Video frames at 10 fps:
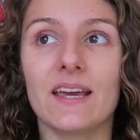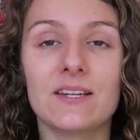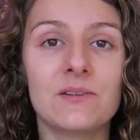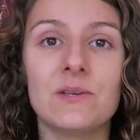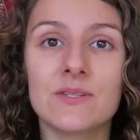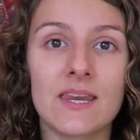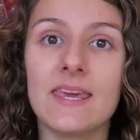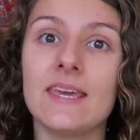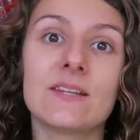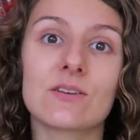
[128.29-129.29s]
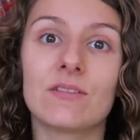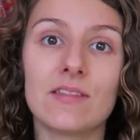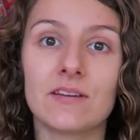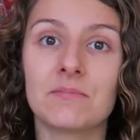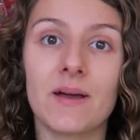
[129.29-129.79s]
I don't use any heat or
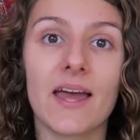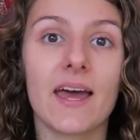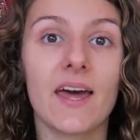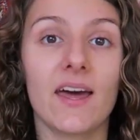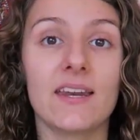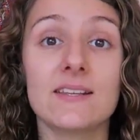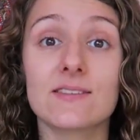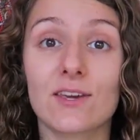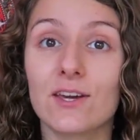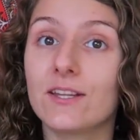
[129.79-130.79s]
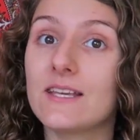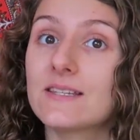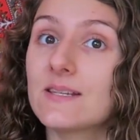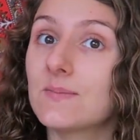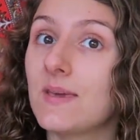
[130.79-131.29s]
anything on my hair, and it's the
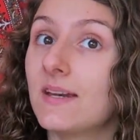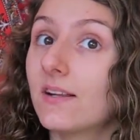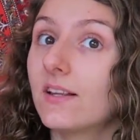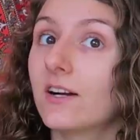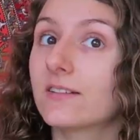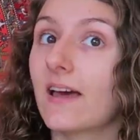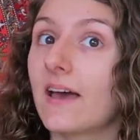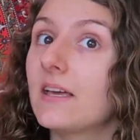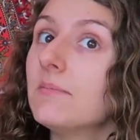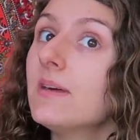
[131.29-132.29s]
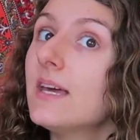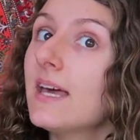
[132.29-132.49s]
curliest it's been in a long time,